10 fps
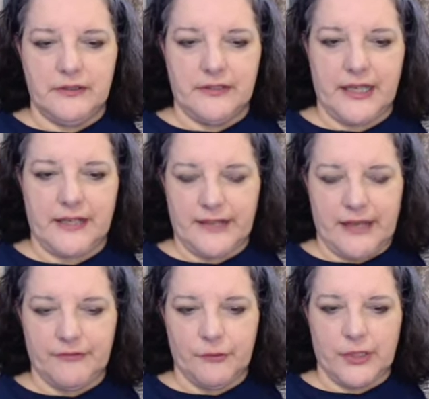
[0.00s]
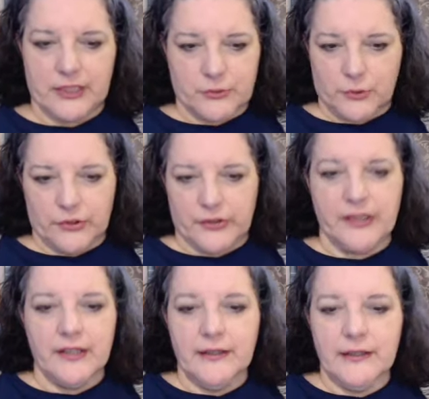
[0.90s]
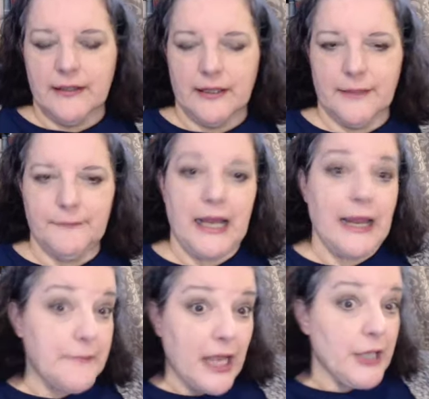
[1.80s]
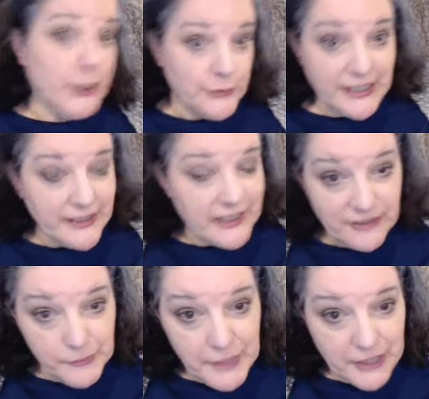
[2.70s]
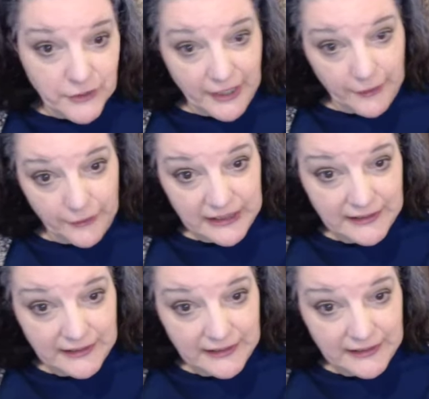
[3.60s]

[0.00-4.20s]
take that for what it's worth. I am not using this for mental health.